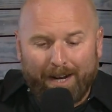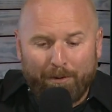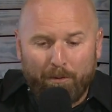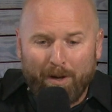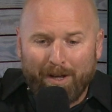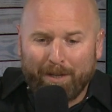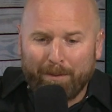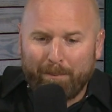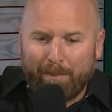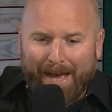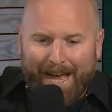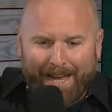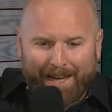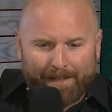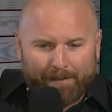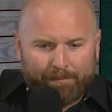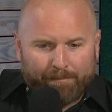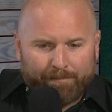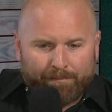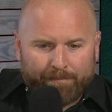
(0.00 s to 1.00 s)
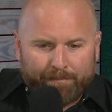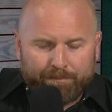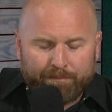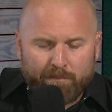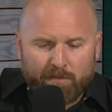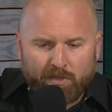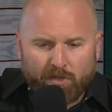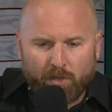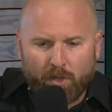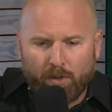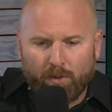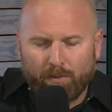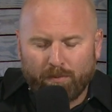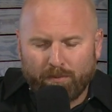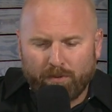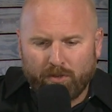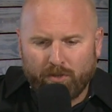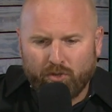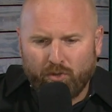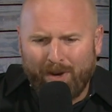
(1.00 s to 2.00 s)
right, welcome back. So,
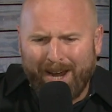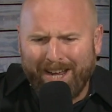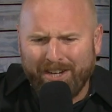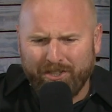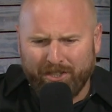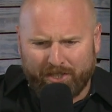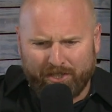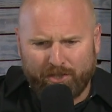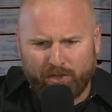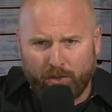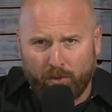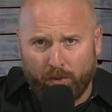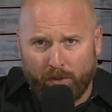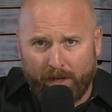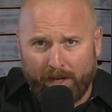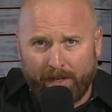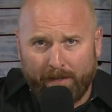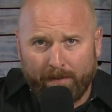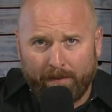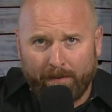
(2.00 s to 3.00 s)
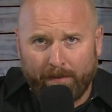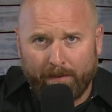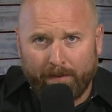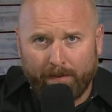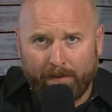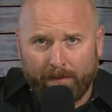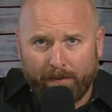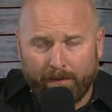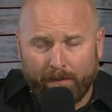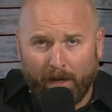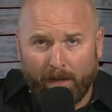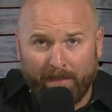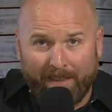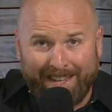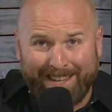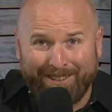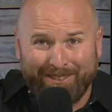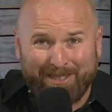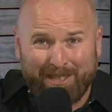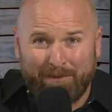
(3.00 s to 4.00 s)
tragic story on the
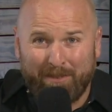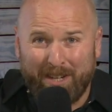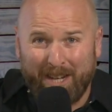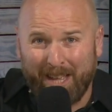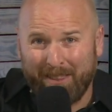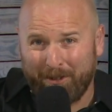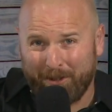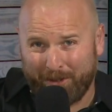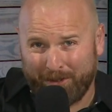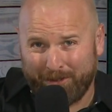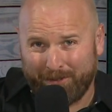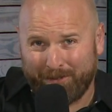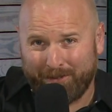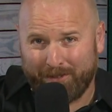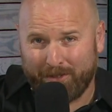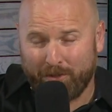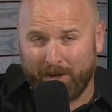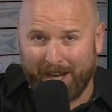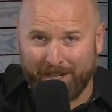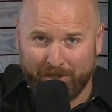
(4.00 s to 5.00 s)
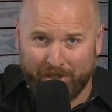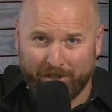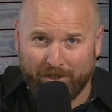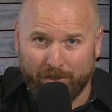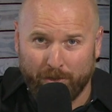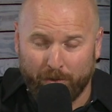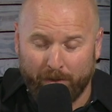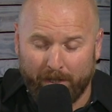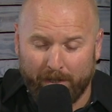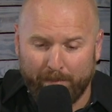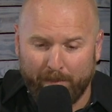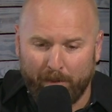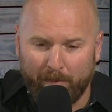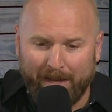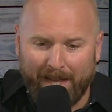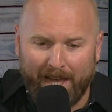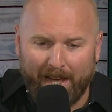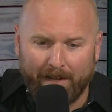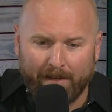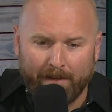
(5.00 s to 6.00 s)
heels of another tragic story, but
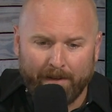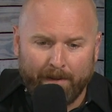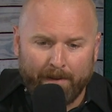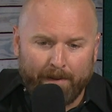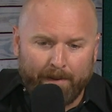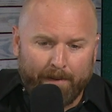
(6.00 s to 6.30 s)
we had